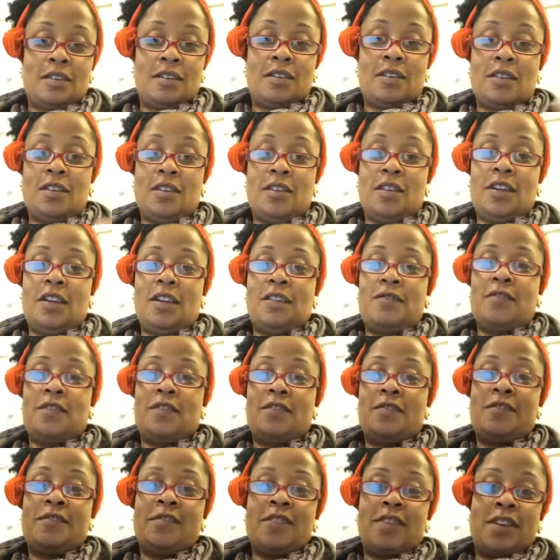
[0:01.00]
Good
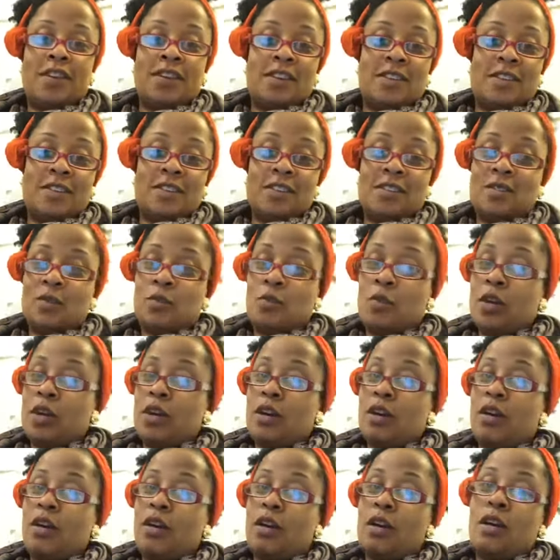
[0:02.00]
evening, friends.
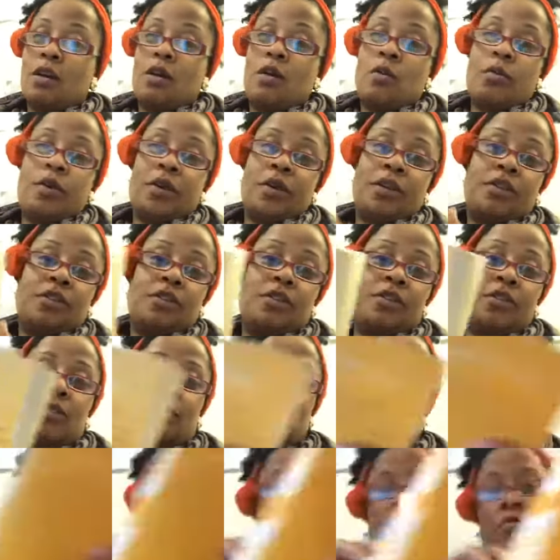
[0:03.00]
We are going
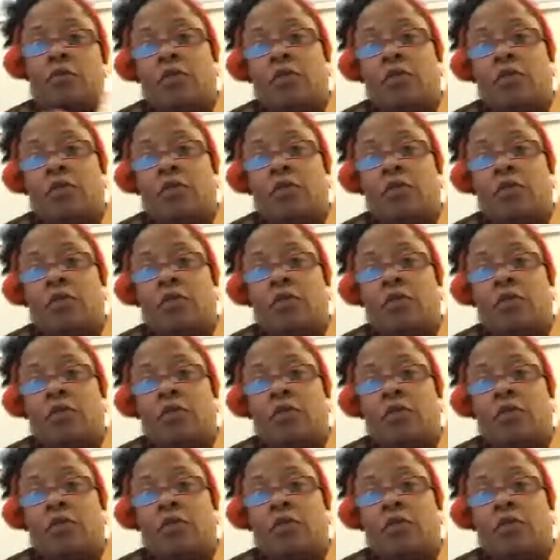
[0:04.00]
to